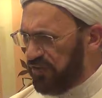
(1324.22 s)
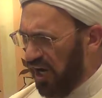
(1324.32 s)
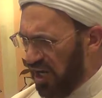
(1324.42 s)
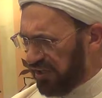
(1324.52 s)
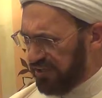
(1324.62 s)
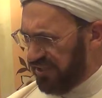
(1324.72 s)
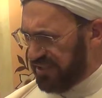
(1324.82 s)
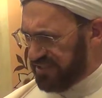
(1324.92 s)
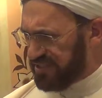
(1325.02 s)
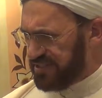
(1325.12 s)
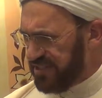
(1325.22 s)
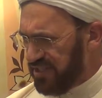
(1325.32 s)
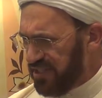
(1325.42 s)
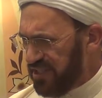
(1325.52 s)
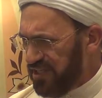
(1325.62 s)
darkness,
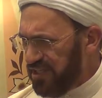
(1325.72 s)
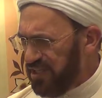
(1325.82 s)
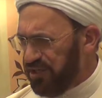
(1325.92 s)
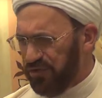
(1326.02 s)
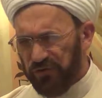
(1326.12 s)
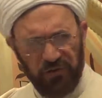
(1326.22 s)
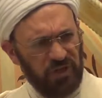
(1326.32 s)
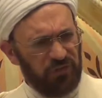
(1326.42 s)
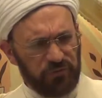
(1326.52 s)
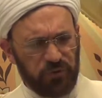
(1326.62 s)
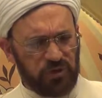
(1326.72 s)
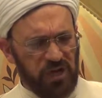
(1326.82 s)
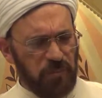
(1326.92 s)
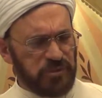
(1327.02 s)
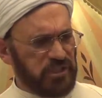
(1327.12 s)
full of
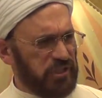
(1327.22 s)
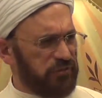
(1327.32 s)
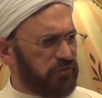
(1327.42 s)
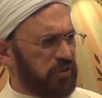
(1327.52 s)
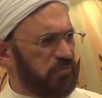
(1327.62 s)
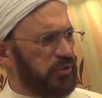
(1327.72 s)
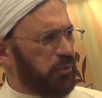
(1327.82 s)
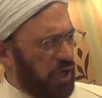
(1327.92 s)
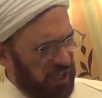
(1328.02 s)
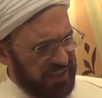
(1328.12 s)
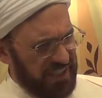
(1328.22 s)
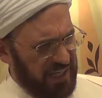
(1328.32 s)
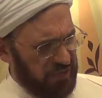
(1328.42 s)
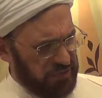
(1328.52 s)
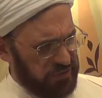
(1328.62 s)
corruption from the White
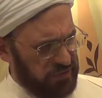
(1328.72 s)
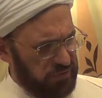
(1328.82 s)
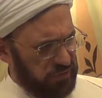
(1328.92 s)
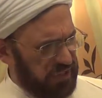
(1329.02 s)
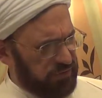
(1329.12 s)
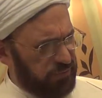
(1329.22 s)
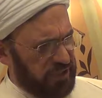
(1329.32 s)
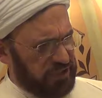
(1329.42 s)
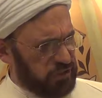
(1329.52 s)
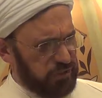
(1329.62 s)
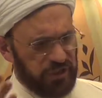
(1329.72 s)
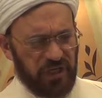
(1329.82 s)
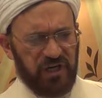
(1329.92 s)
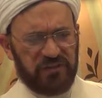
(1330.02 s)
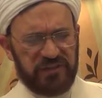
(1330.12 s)
House. Look at what is going
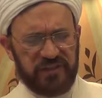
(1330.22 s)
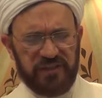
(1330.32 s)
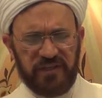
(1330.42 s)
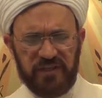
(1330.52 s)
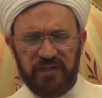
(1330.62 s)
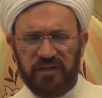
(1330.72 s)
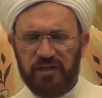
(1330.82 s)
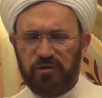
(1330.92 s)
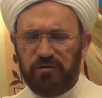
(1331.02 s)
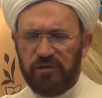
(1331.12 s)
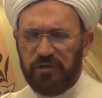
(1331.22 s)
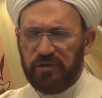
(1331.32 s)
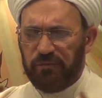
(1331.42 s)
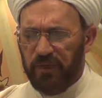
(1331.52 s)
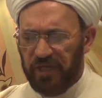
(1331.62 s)
on in the
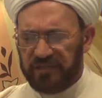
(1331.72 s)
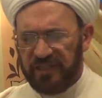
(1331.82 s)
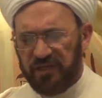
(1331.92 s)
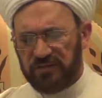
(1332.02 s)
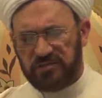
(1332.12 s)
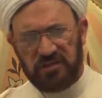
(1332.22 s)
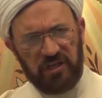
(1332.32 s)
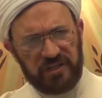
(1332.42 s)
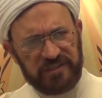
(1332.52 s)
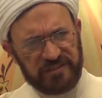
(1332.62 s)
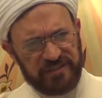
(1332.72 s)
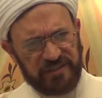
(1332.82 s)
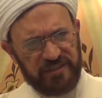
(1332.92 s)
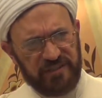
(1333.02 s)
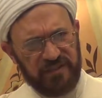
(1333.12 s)
White House, like it's
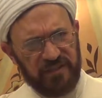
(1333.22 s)
a